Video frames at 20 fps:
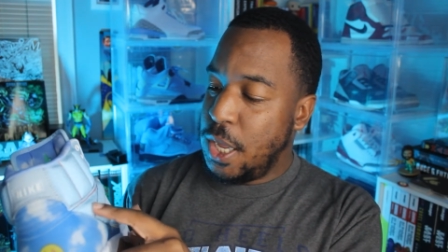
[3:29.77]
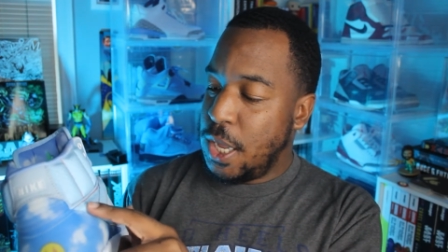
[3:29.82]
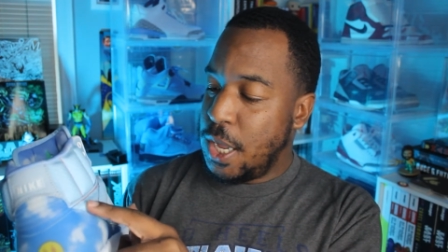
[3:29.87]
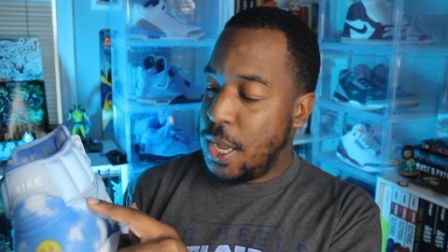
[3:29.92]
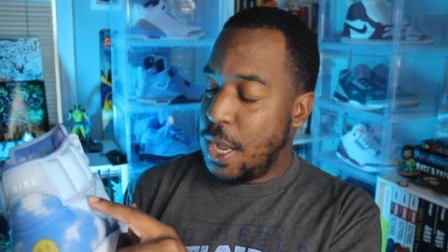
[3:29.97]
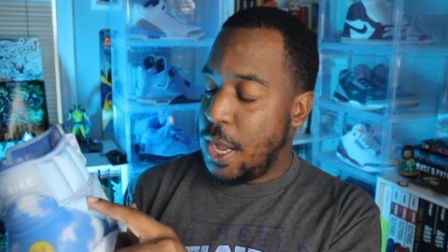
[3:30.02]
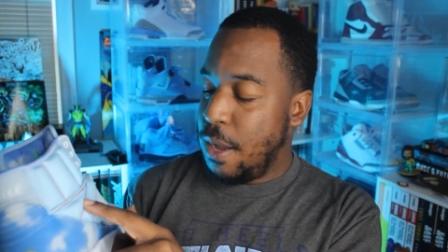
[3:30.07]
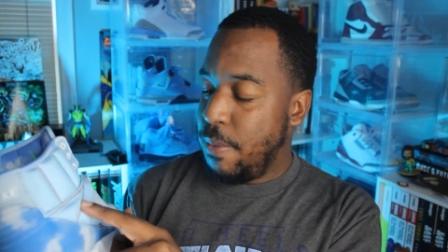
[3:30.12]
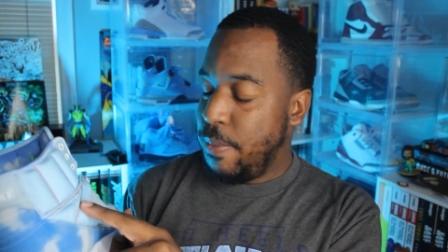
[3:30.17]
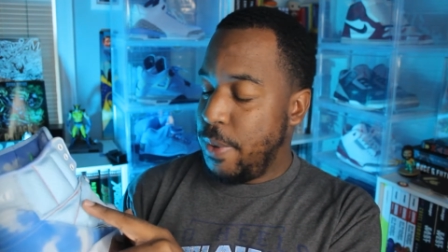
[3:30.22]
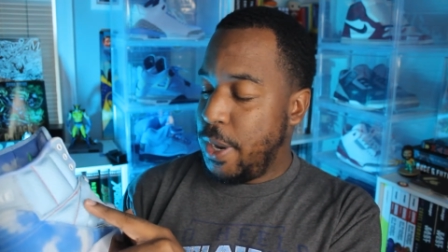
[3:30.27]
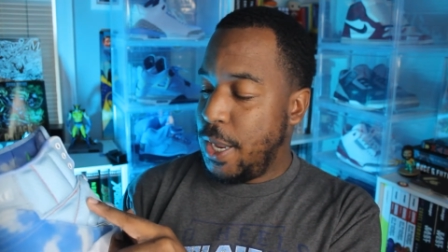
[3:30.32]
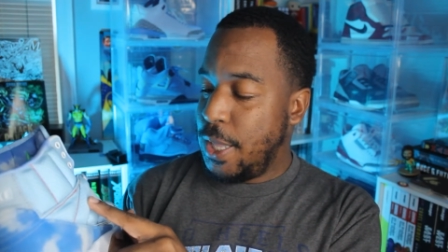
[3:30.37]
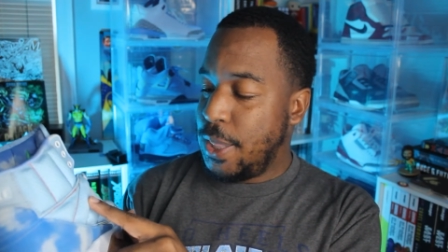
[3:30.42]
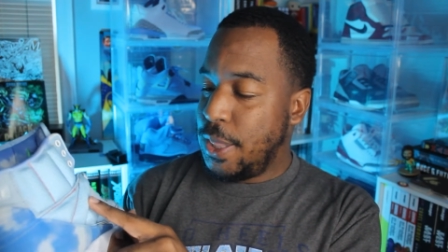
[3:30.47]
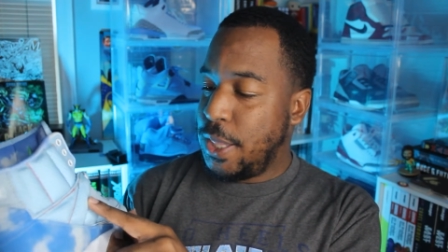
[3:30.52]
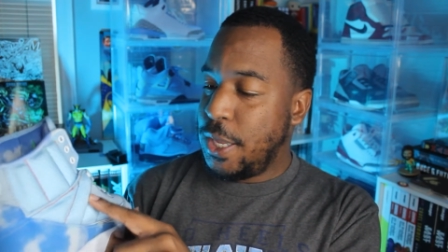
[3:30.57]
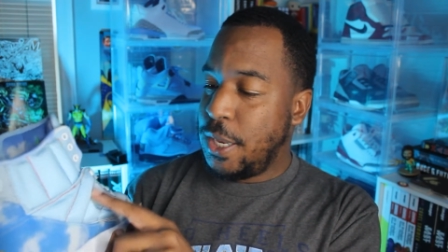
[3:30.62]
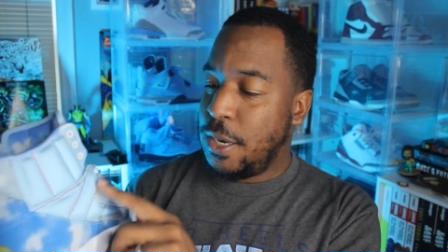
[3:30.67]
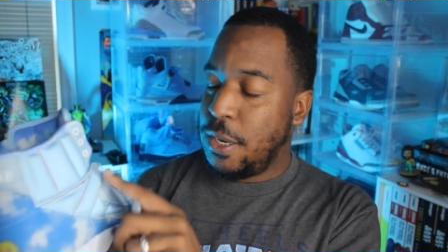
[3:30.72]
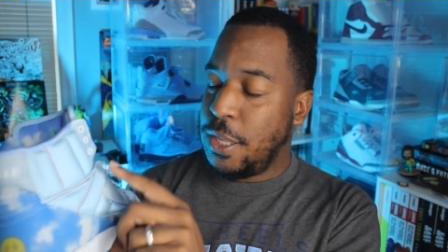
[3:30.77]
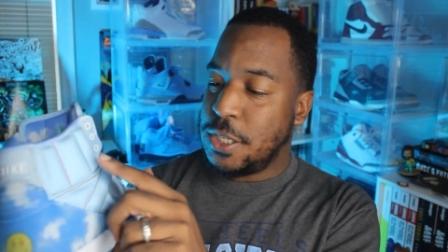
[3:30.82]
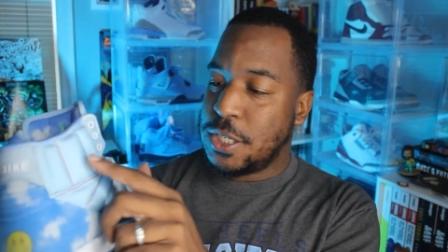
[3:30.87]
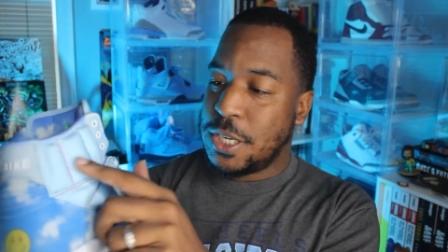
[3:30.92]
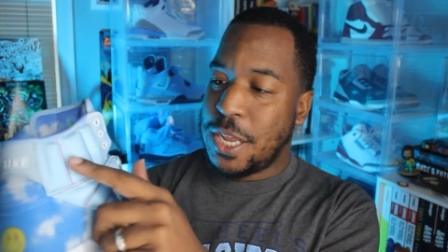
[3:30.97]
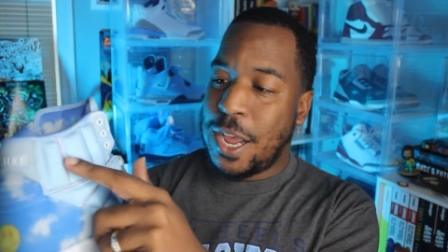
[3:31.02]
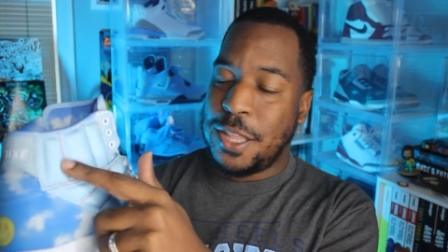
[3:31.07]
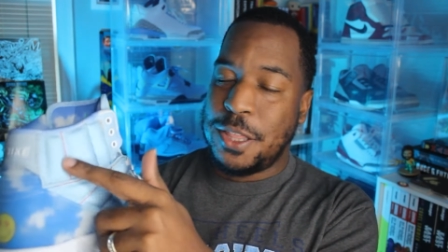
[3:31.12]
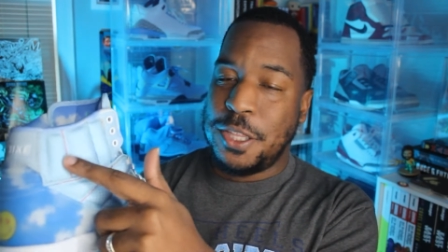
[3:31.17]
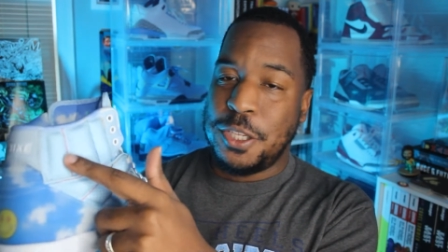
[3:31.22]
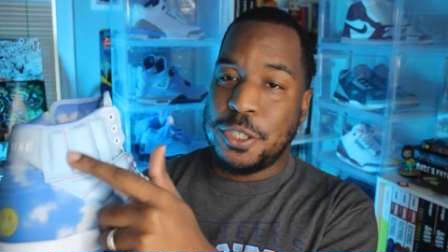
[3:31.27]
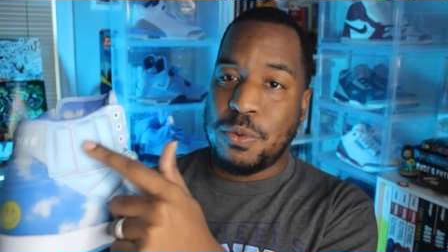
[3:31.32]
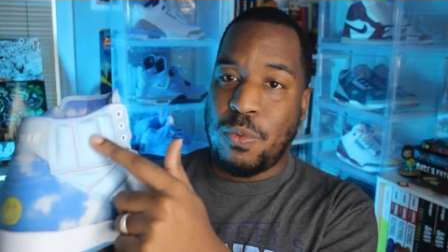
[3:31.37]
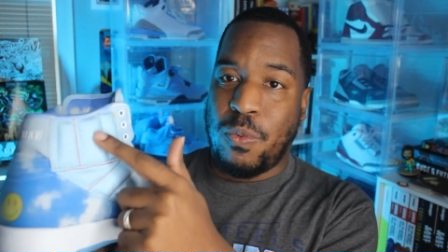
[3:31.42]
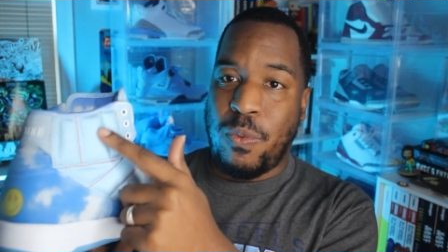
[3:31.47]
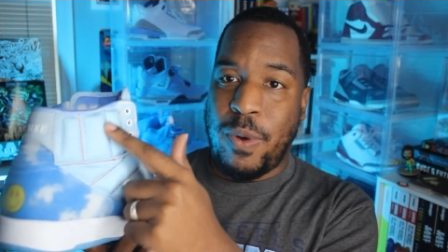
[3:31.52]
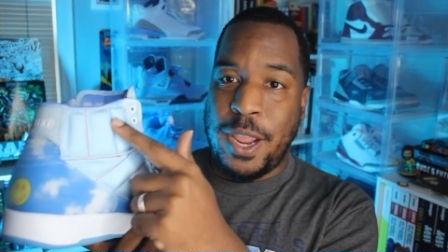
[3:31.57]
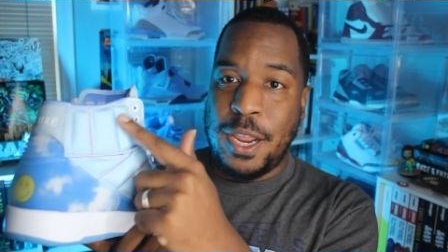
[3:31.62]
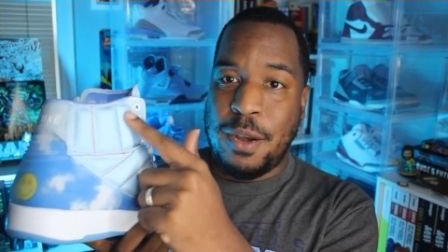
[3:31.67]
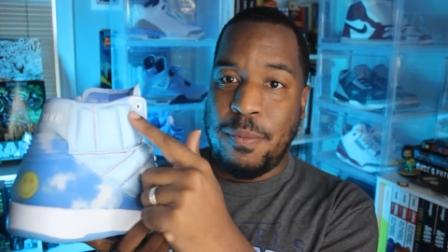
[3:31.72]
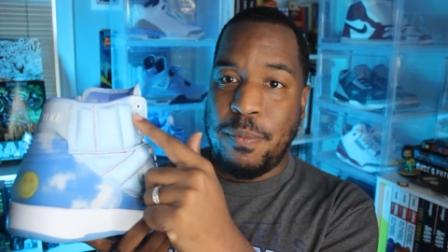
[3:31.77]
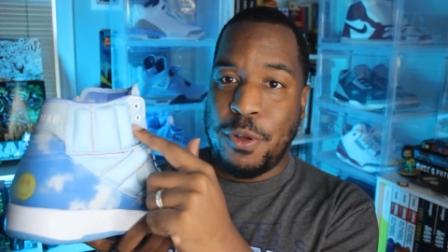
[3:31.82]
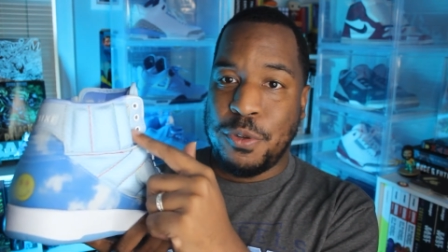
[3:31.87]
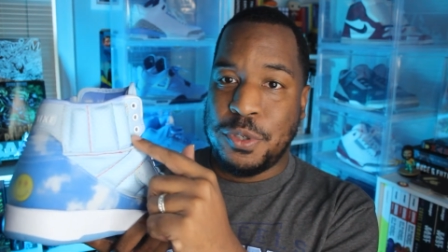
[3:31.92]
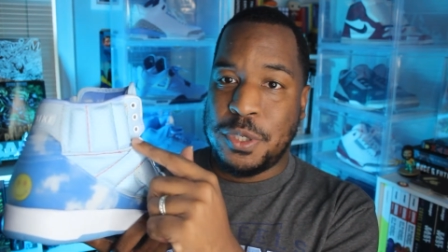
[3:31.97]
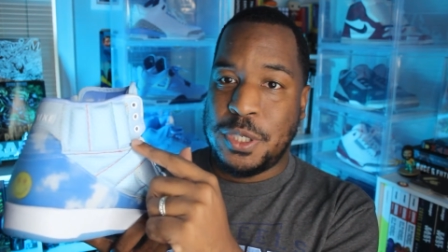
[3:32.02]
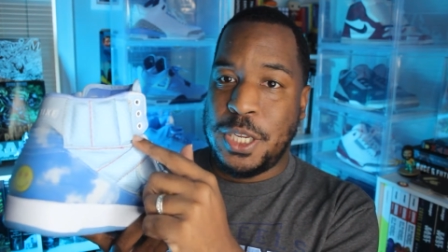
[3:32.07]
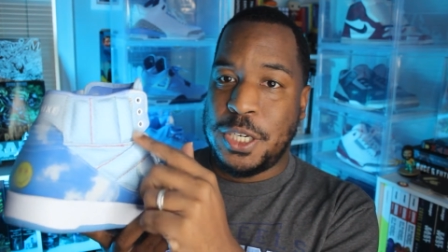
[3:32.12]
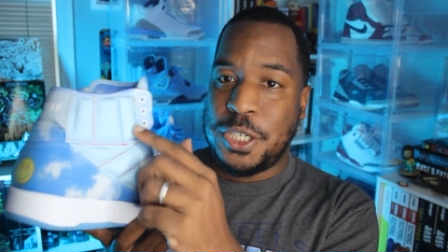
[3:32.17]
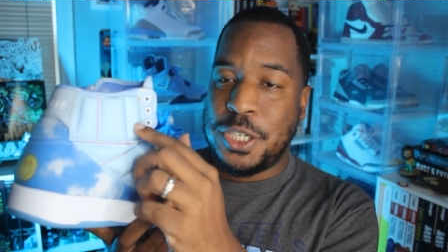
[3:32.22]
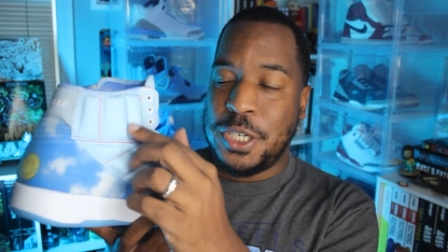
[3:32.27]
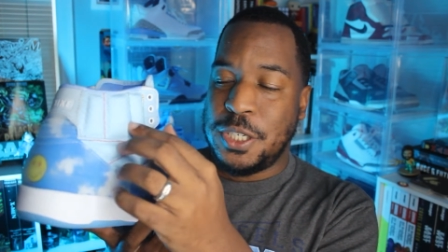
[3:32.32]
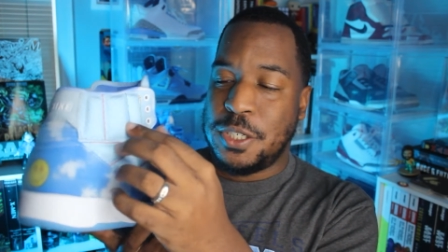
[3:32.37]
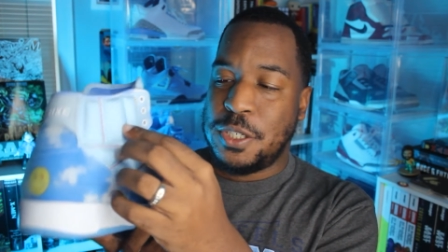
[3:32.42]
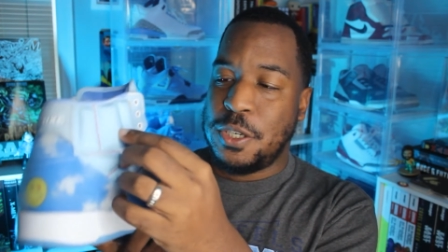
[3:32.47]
Um, and then it's got this rainbow stitching.